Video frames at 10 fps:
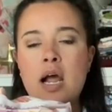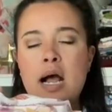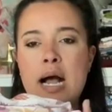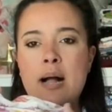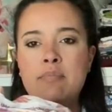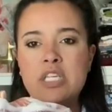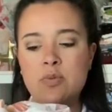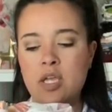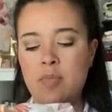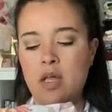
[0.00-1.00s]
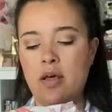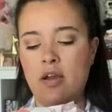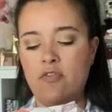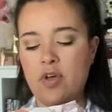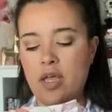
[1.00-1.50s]
um, this one can be a lot
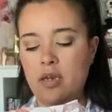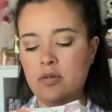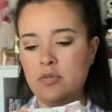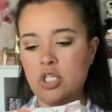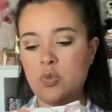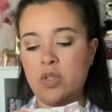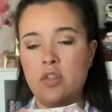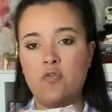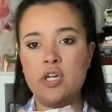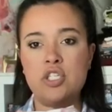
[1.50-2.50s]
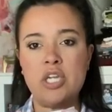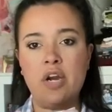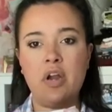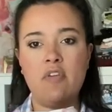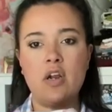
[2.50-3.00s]
of fun just with the French
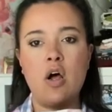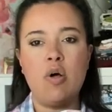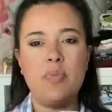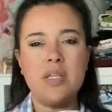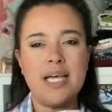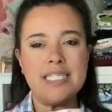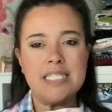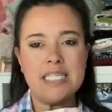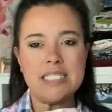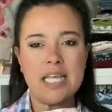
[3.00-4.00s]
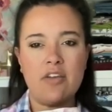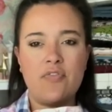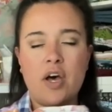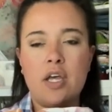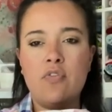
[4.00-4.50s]
terry of it all, plus this like
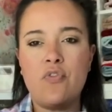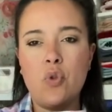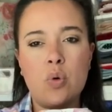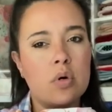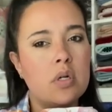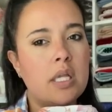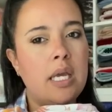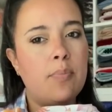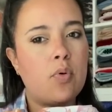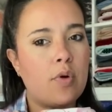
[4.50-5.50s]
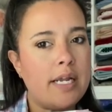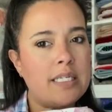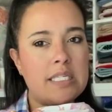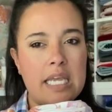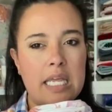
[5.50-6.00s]
fun florally
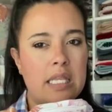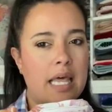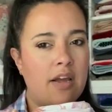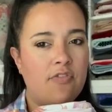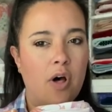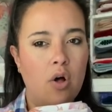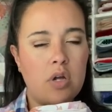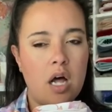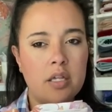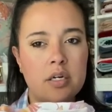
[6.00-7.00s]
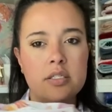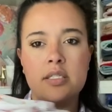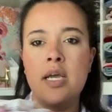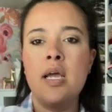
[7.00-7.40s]
print in like fall colors.